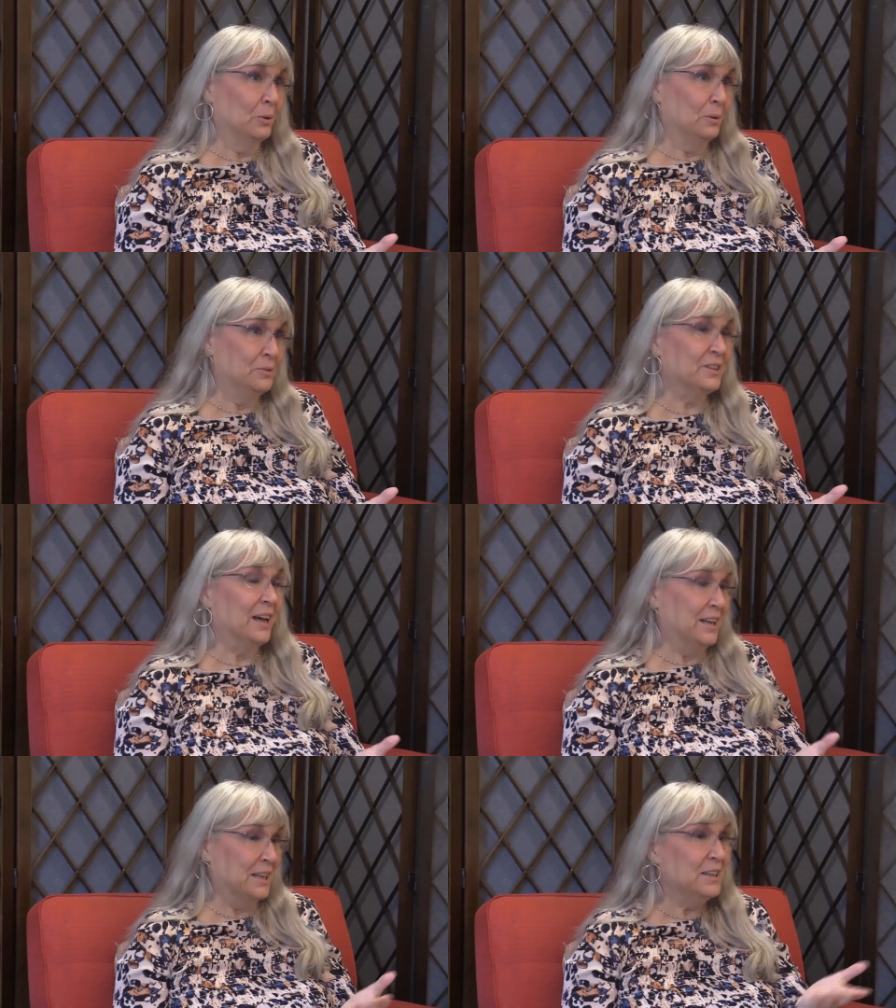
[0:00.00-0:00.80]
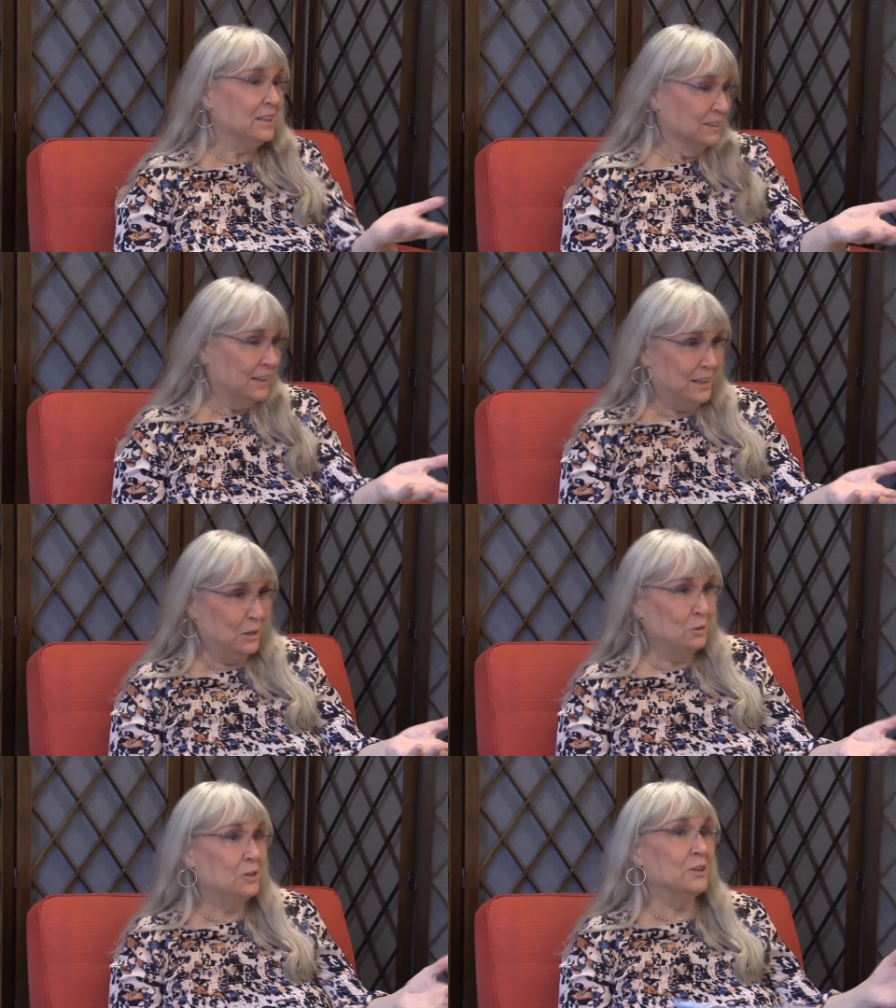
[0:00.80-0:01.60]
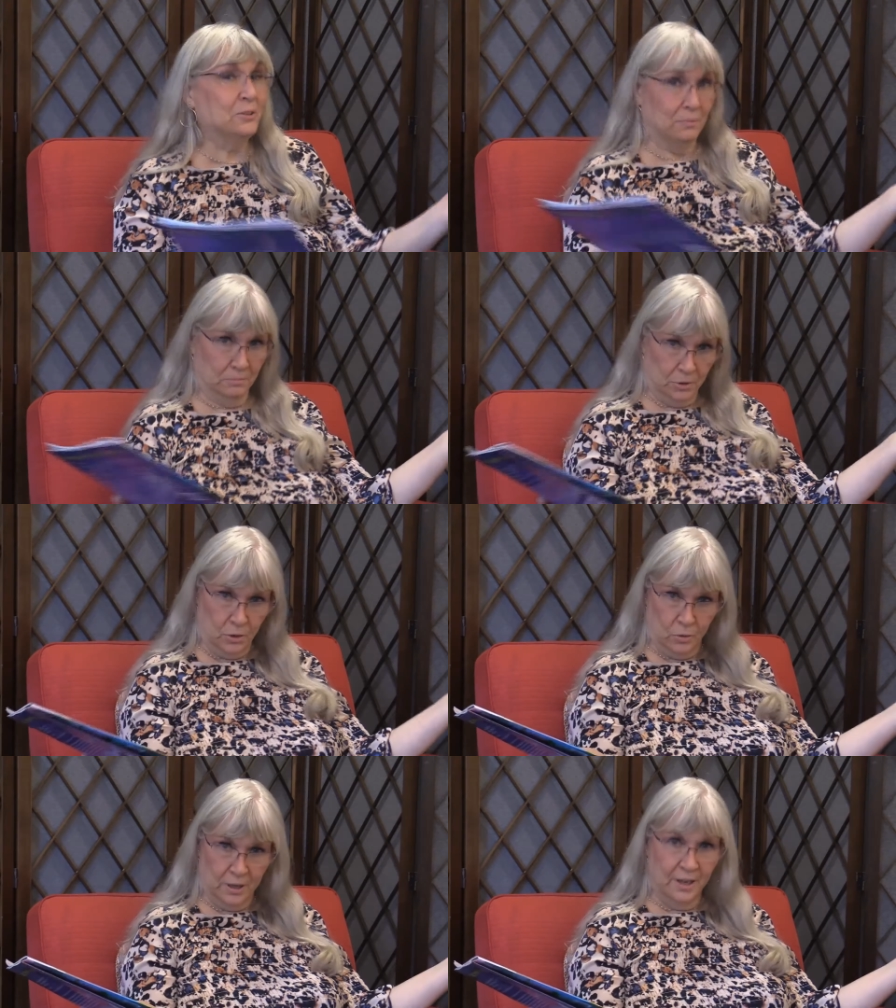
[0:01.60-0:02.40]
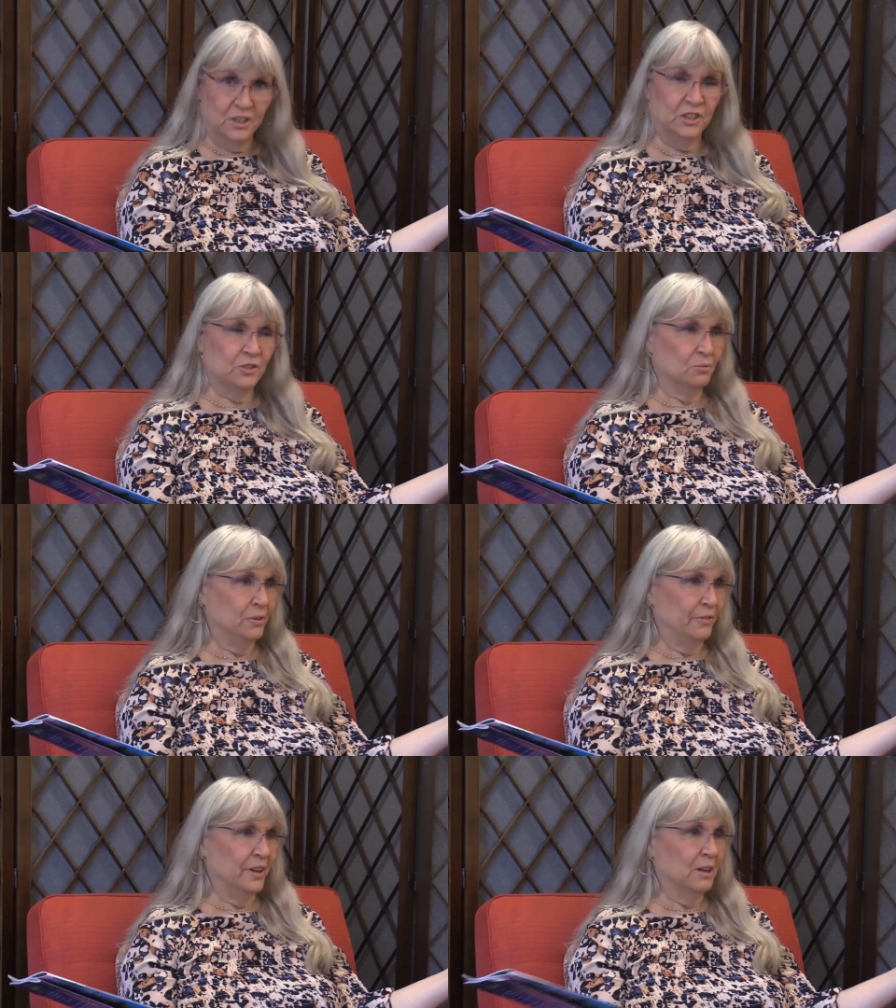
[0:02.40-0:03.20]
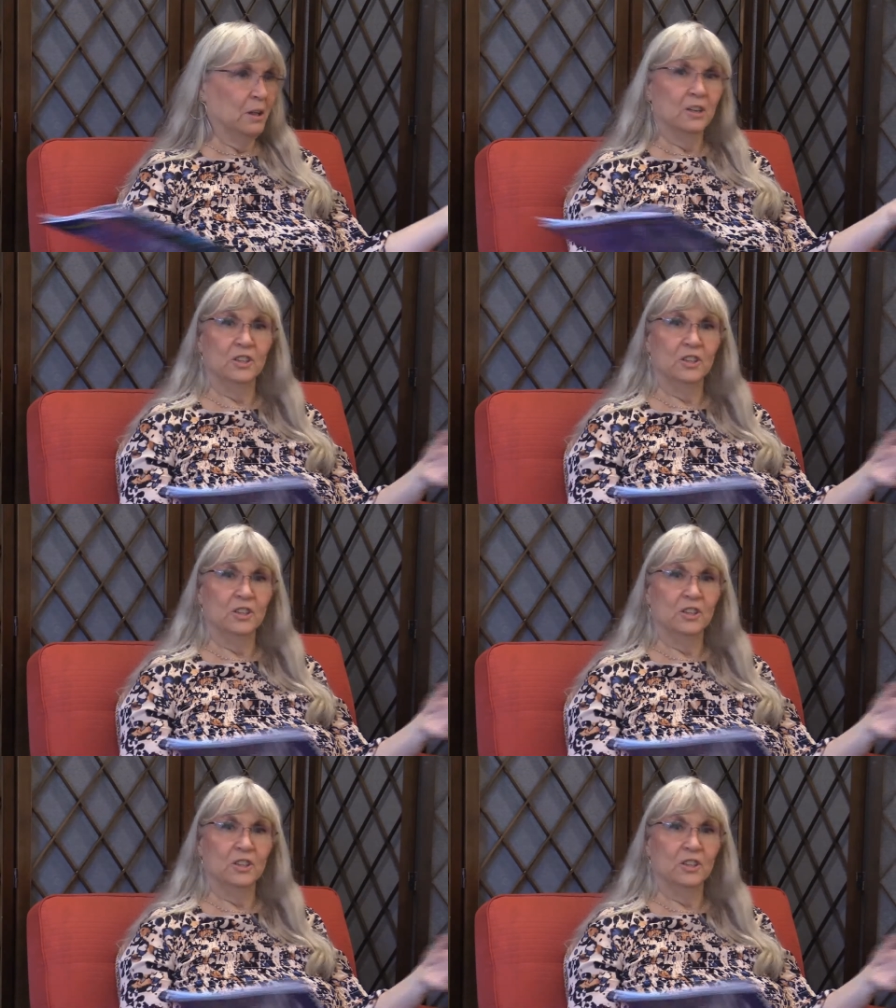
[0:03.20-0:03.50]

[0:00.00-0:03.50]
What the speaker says: It was an Indian lady who does yoga. She's terrific. She